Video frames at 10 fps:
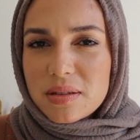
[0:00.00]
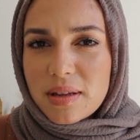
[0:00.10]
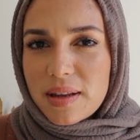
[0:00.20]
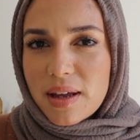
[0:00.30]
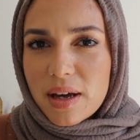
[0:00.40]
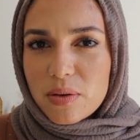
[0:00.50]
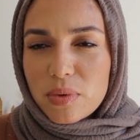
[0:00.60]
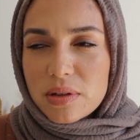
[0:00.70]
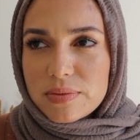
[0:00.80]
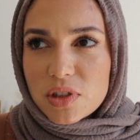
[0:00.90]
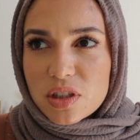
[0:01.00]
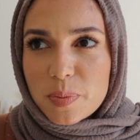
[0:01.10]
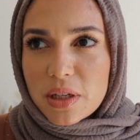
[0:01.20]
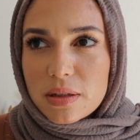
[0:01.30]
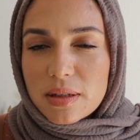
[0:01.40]
than that would have just
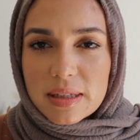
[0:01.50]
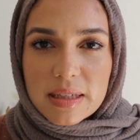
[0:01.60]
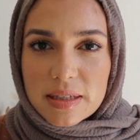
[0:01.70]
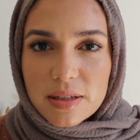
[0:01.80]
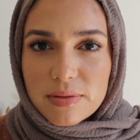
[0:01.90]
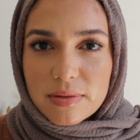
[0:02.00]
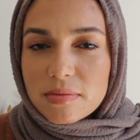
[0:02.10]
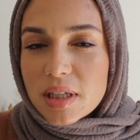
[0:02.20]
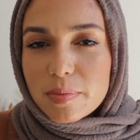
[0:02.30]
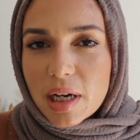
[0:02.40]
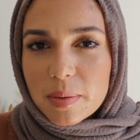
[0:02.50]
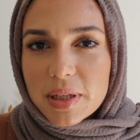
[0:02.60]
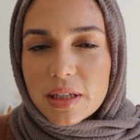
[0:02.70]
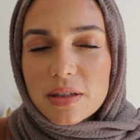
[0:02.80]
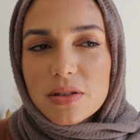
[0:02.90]
been excessive, in my
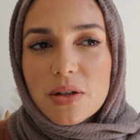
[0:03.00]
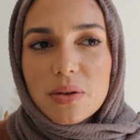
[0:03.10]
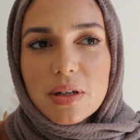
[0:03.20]
opinion. So